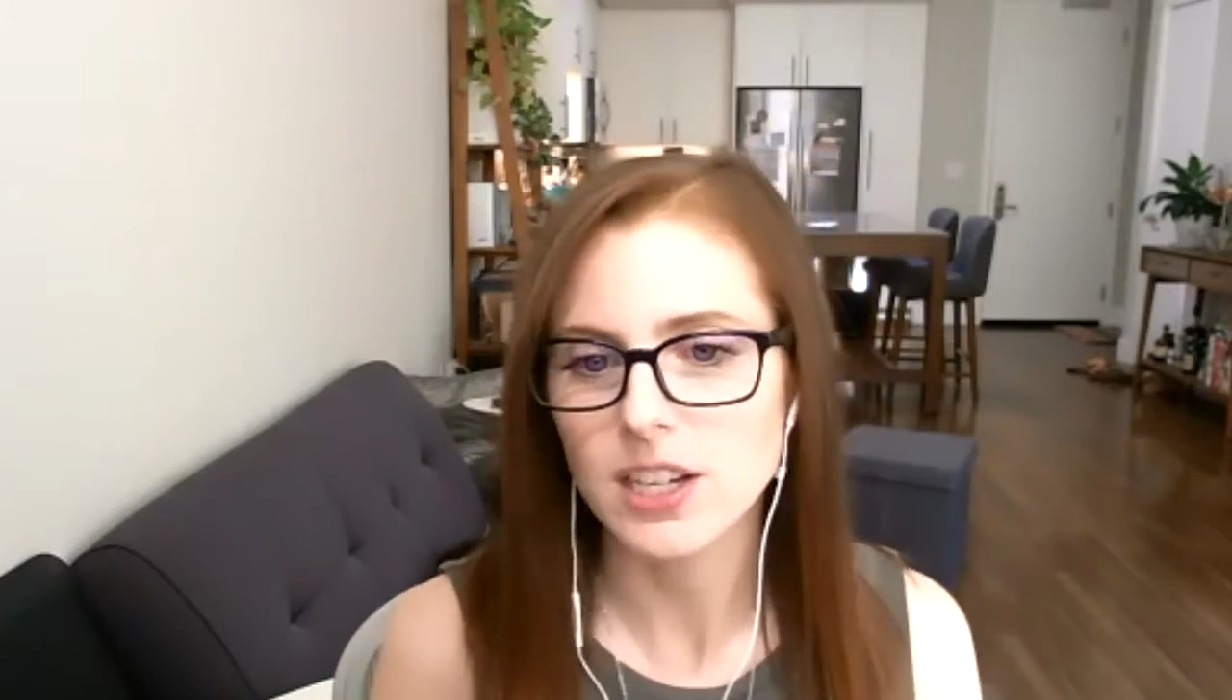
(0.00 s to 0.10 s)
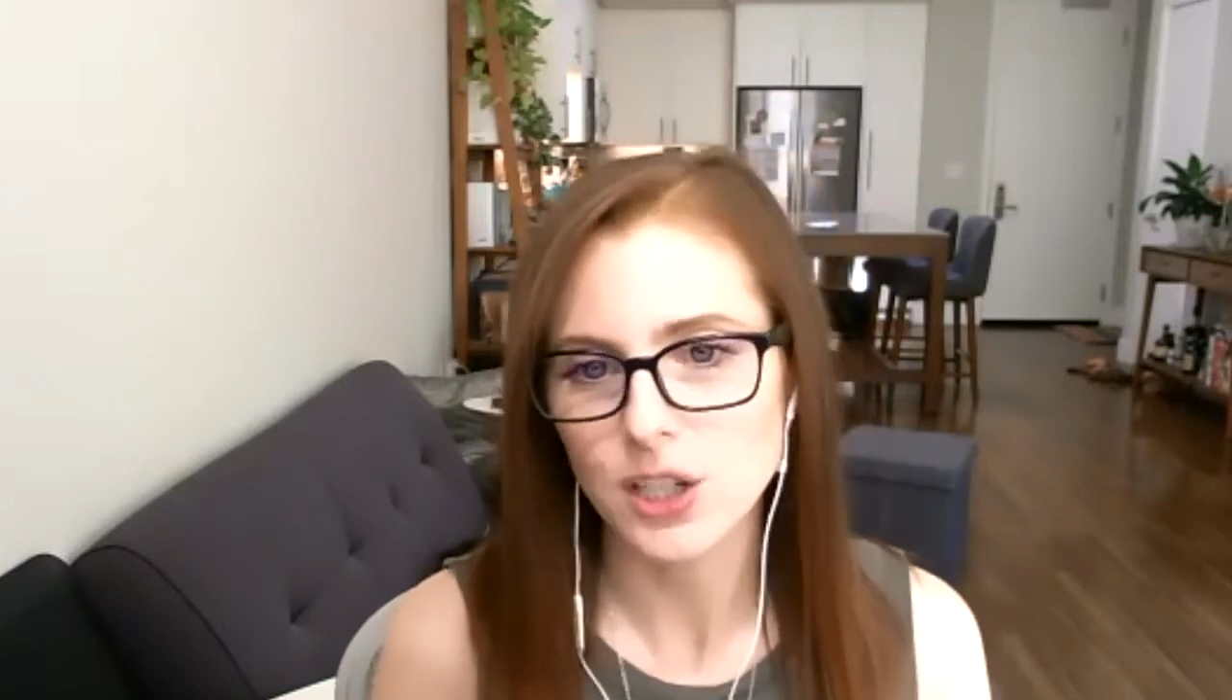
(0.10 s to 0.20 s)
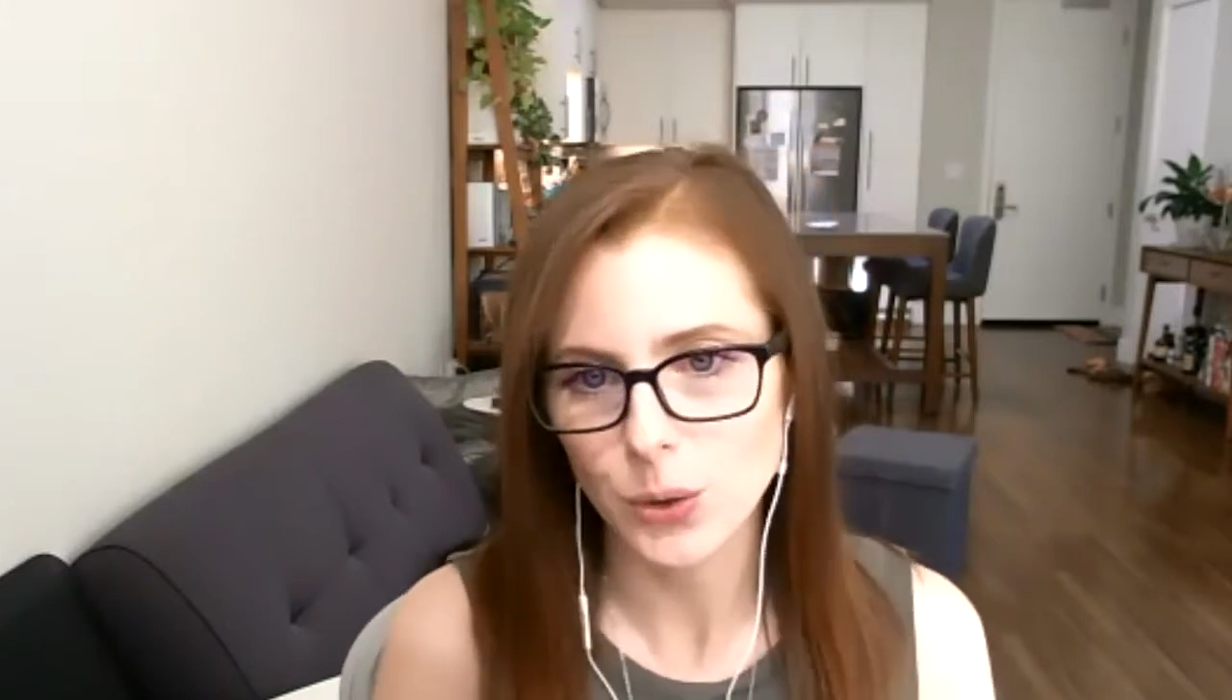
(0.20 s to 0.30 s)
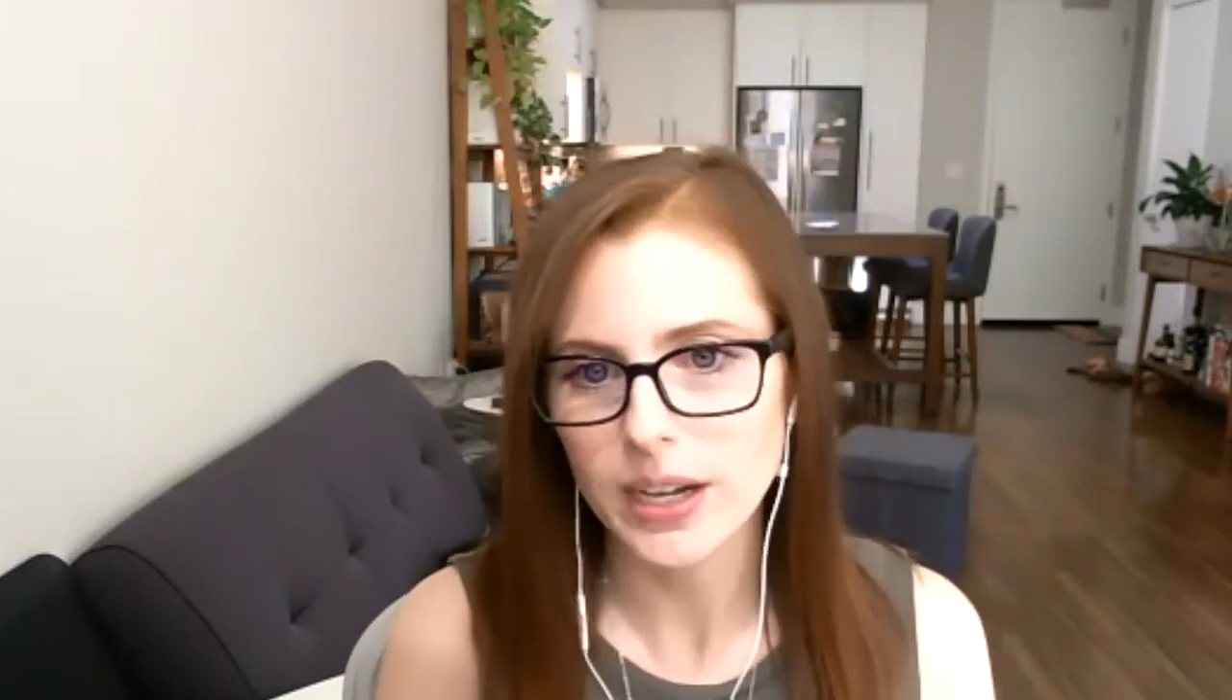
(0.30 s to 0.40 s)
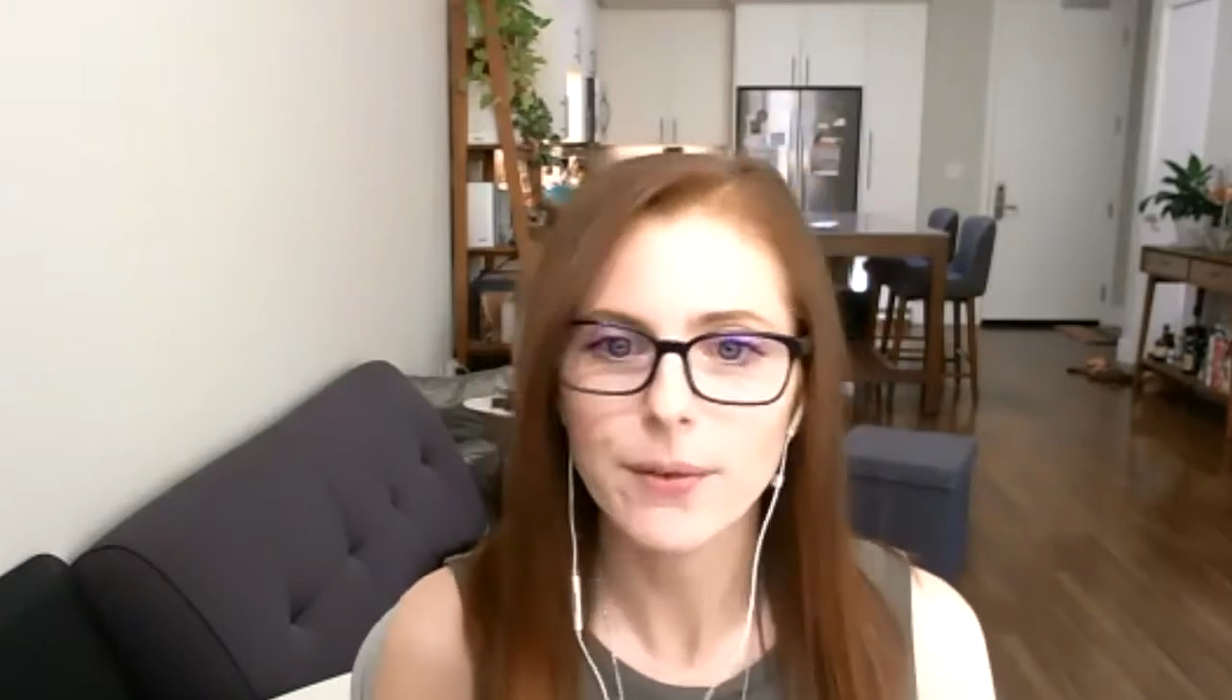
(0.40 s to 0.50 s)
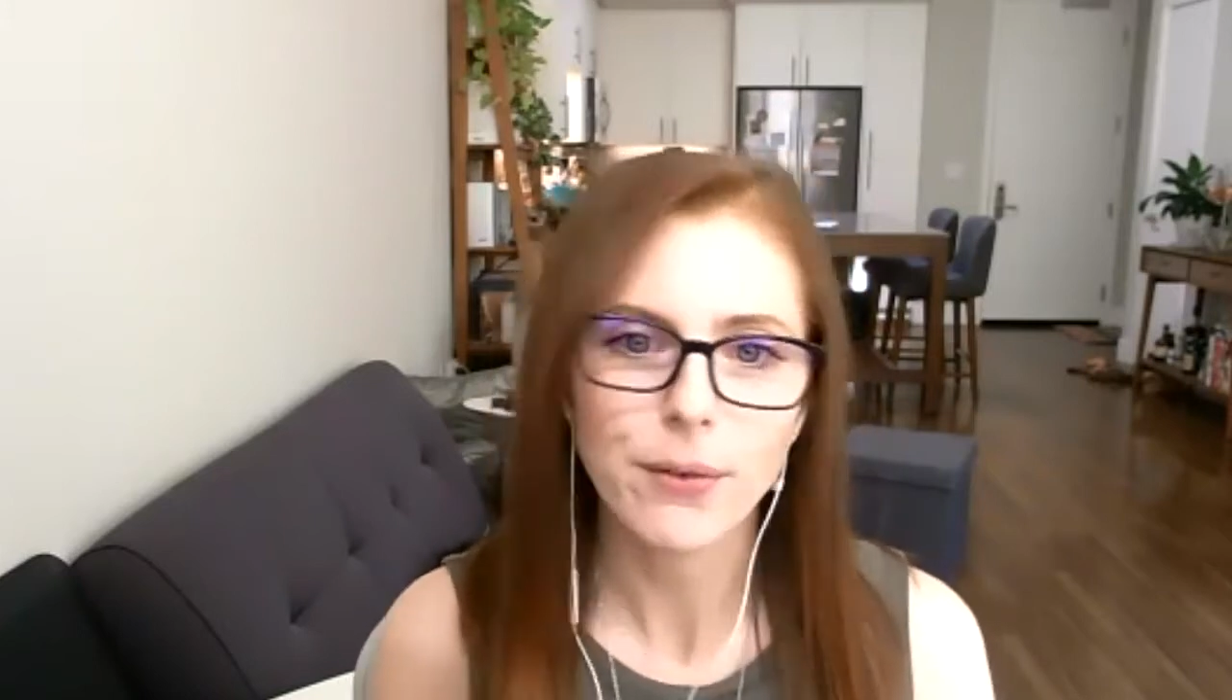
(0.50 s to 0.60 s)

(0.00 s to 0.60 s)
to do it if